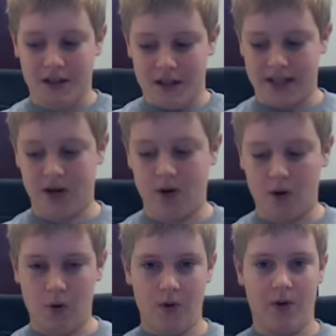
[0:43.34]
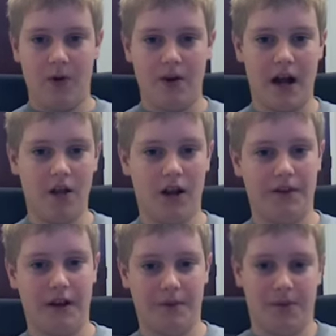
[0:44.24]
So now that
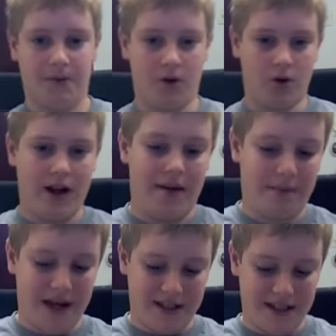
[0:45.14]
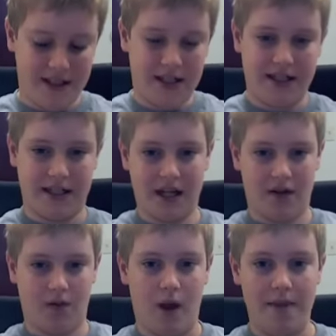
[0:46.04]
I've come to the program, my dizziness has
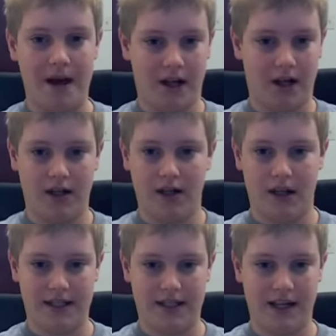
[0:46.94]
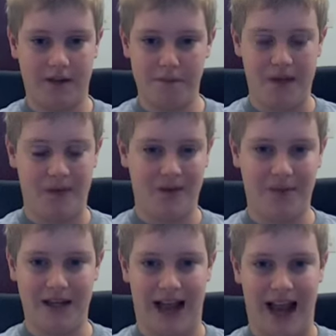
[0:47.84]
gotten way better. Instead of maybe
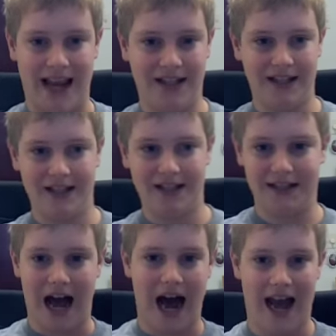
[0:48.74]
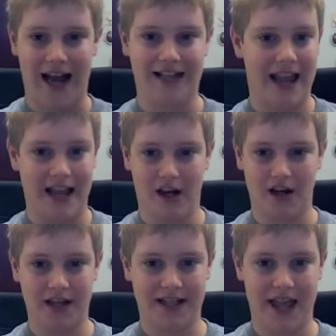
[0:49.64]
being 8, 9, 10
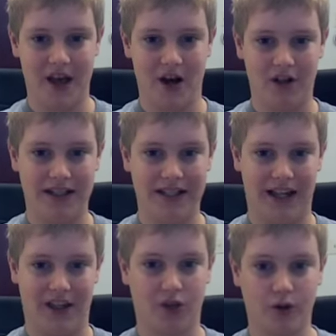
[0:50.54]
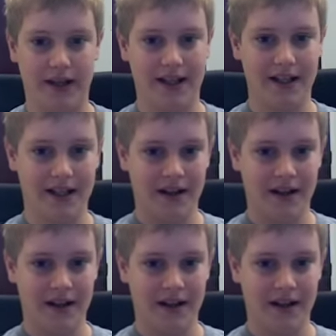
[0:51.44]
on a scale, it's like a 3.